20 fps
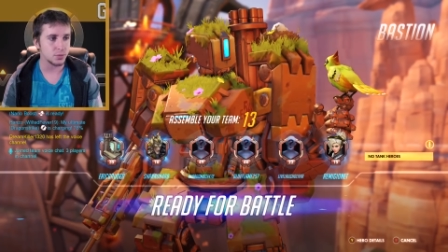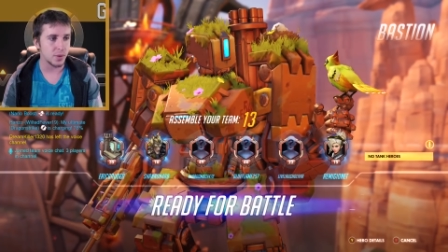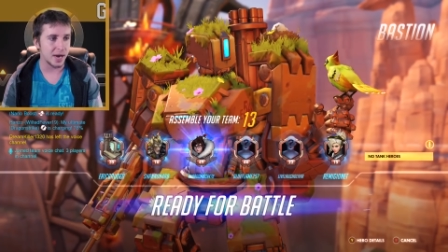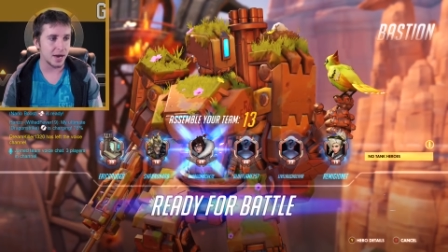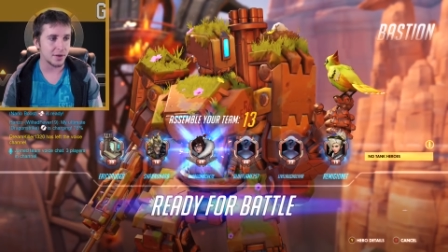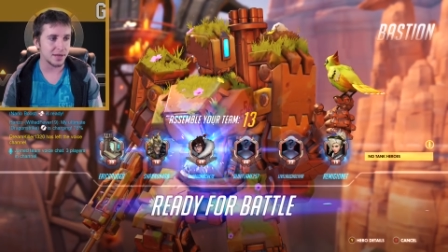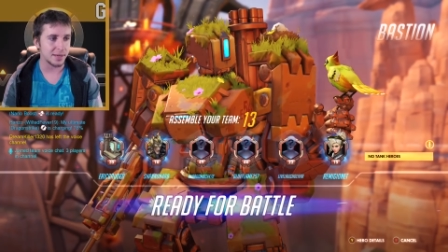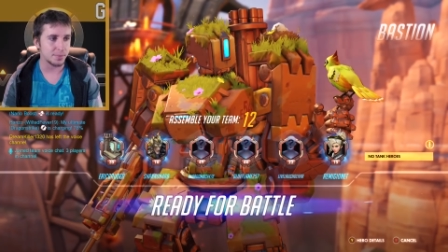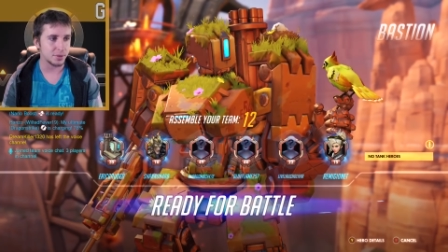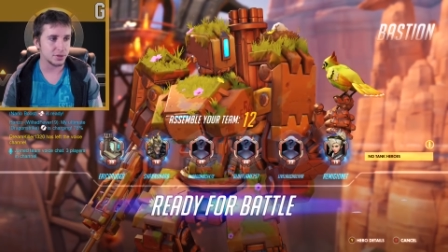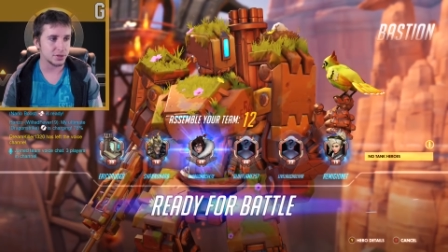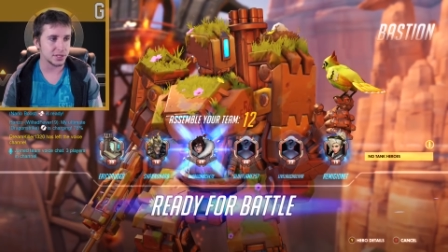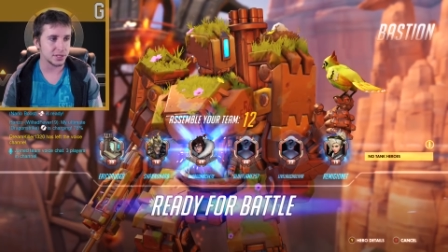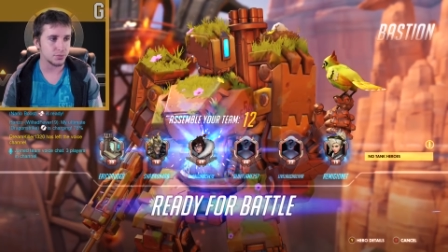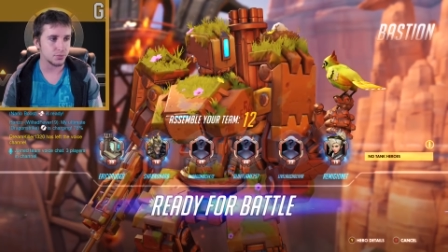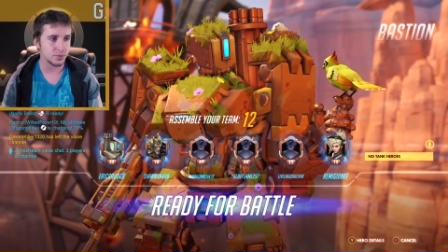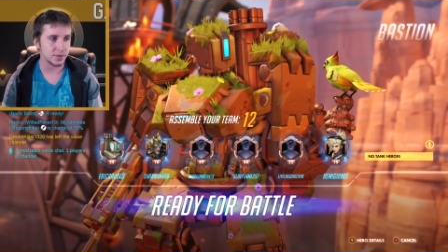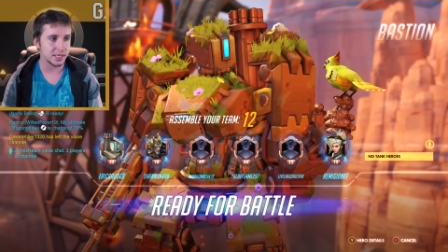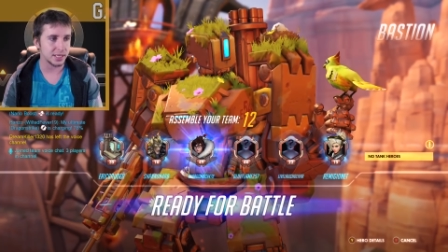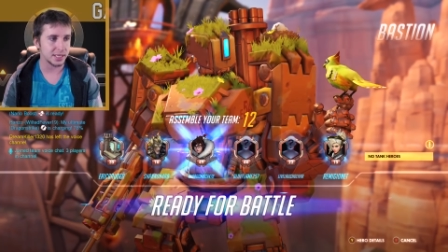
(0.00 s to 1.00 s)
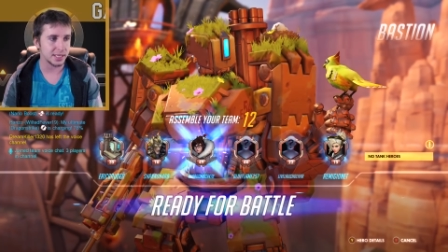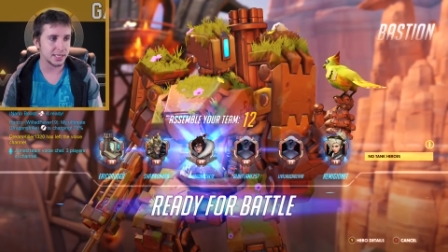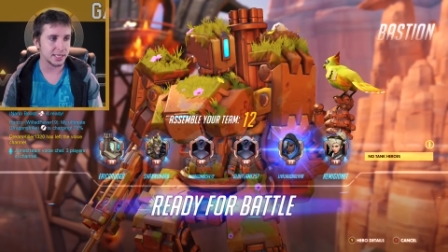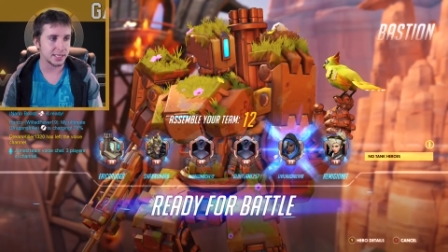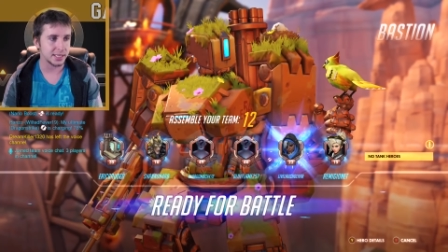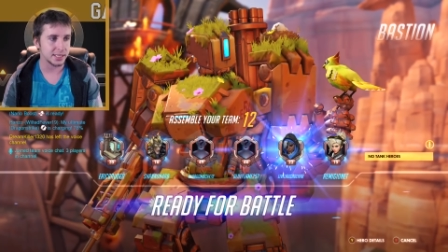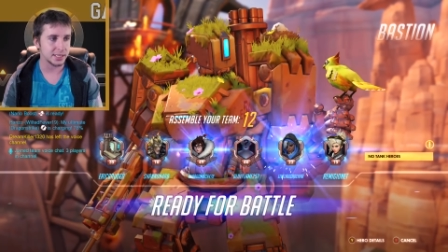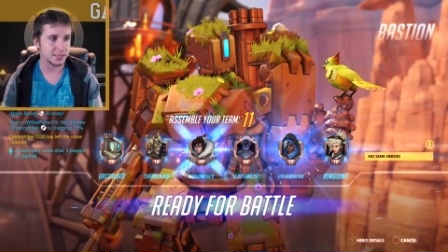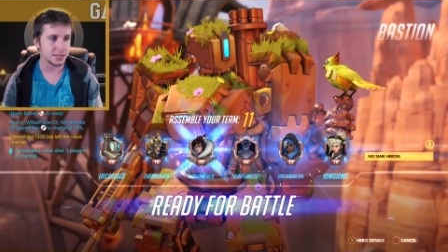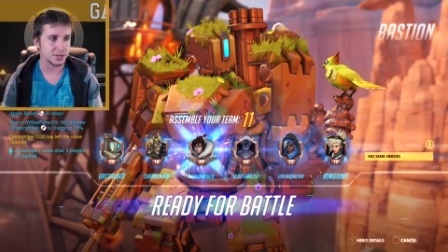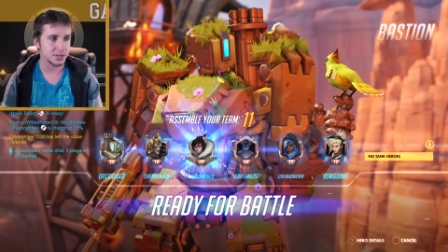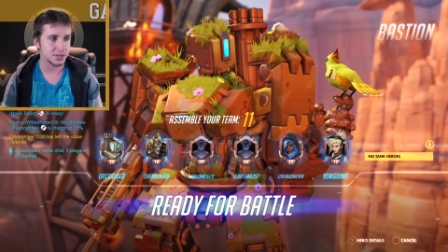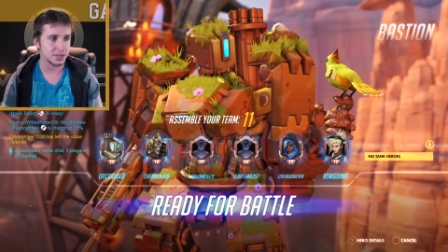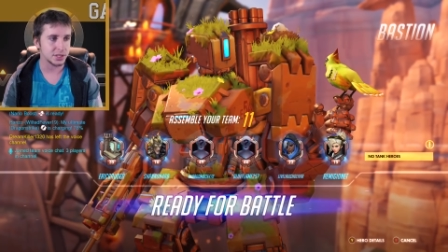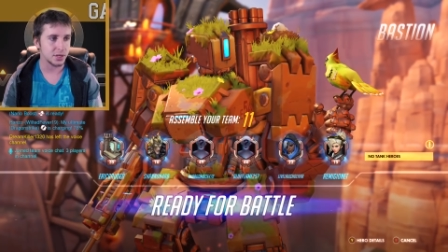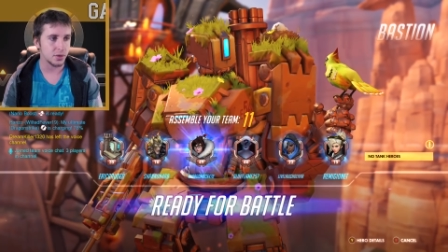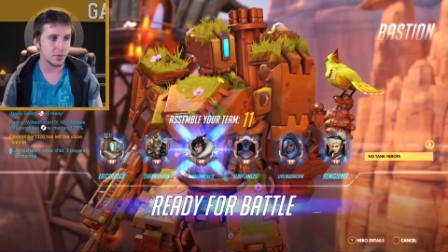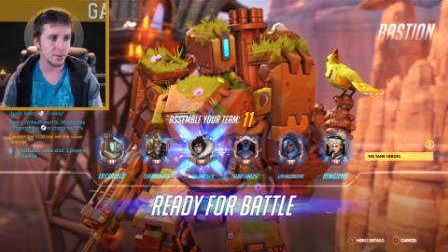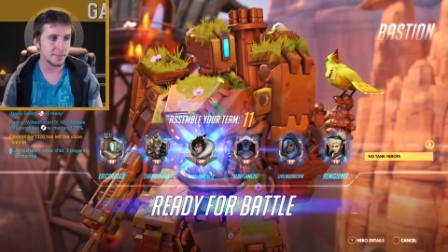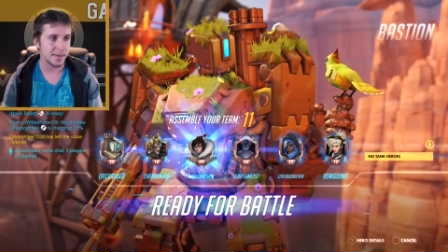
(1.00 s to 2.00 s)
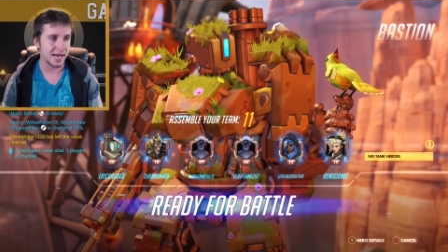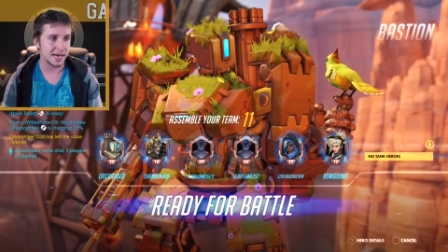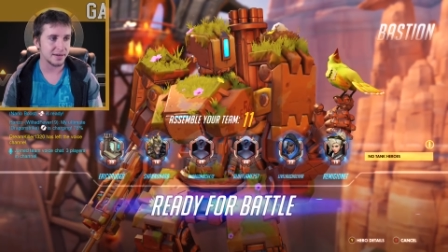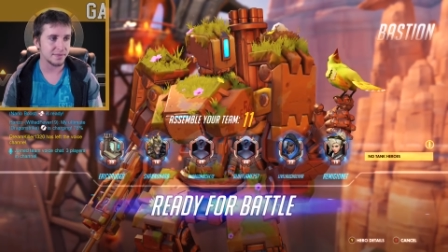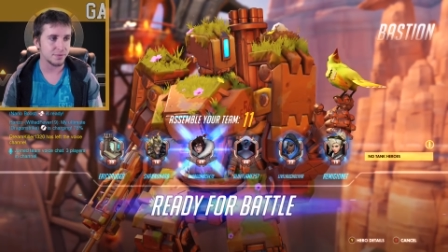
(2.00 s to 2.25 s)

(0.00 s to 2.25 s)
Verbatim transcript: Wow, that person really is just going back